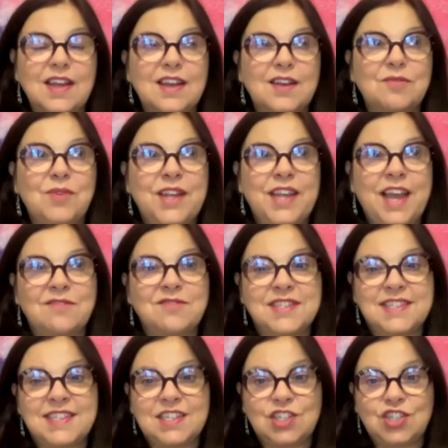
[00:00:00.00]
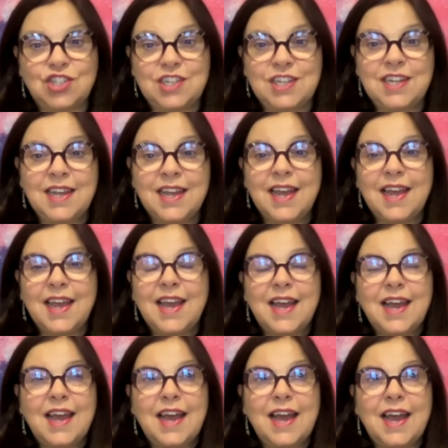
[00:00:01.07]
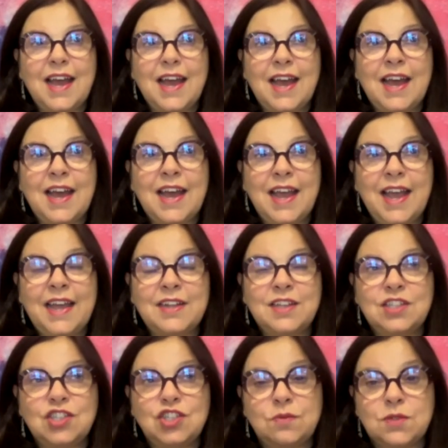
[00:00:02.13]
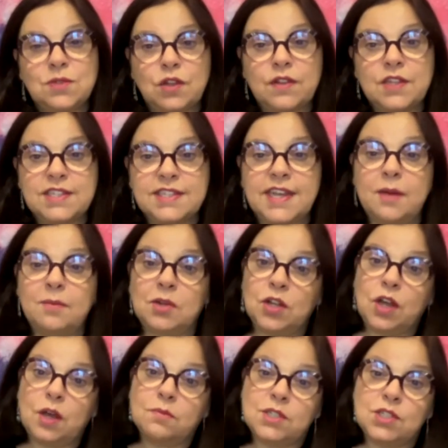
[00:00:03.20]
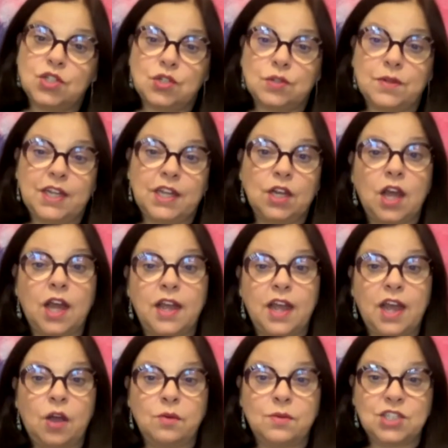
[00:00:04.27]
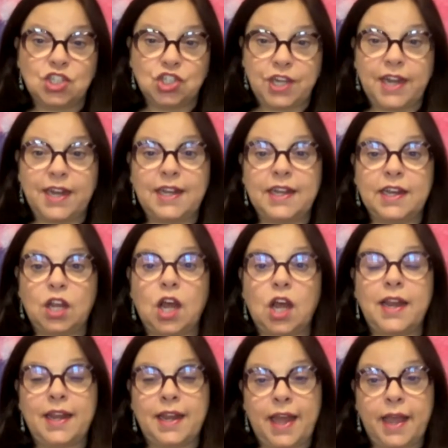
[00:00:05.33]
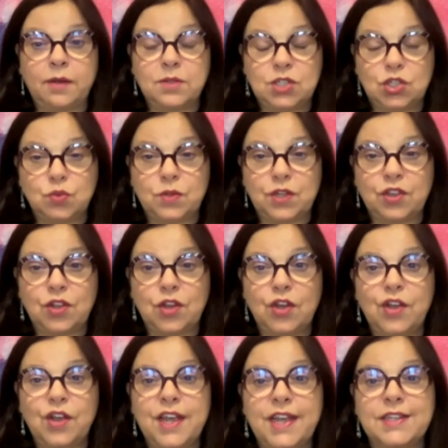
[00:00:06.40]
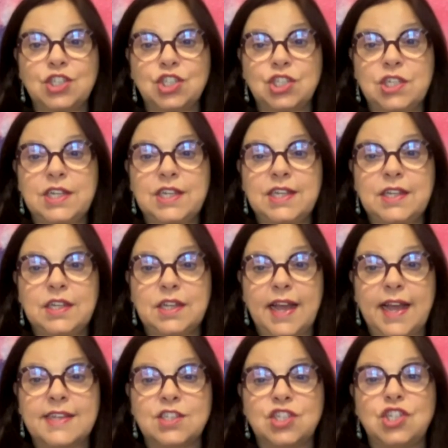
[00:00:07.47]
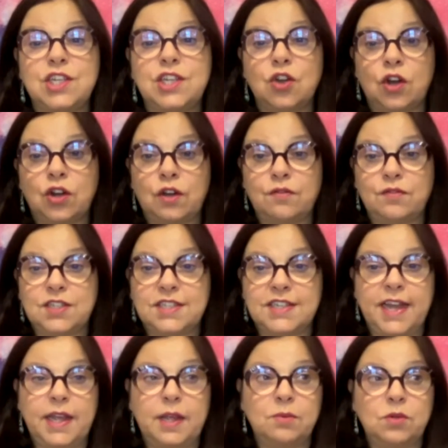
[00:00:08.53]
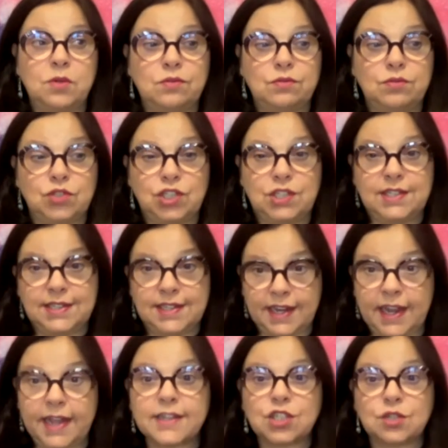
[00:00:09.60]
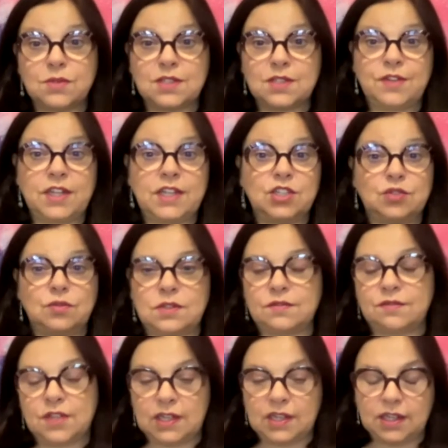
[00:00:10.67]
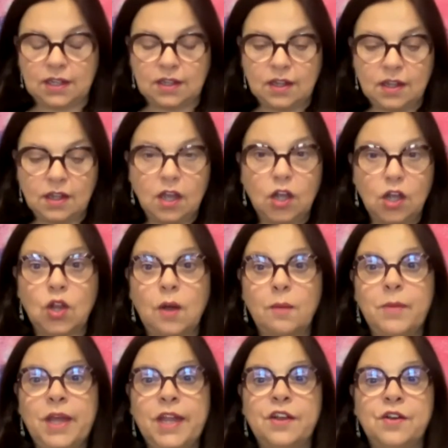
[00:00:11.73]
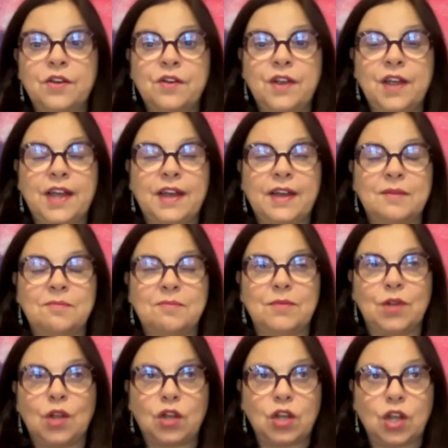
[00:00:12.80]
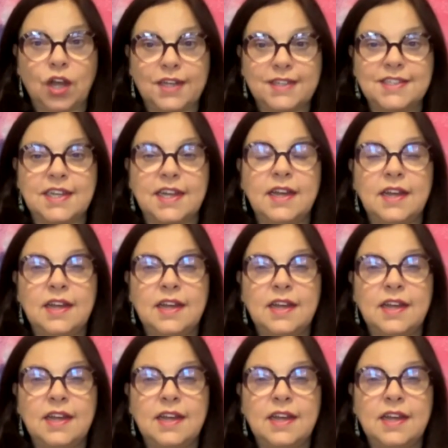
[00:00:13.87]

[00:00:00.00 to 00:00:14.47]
we have a synergy. And she was on the table, and I was channeling light language with her. And as she got off the table, she said how she was feeling a lot better, a lot lighter.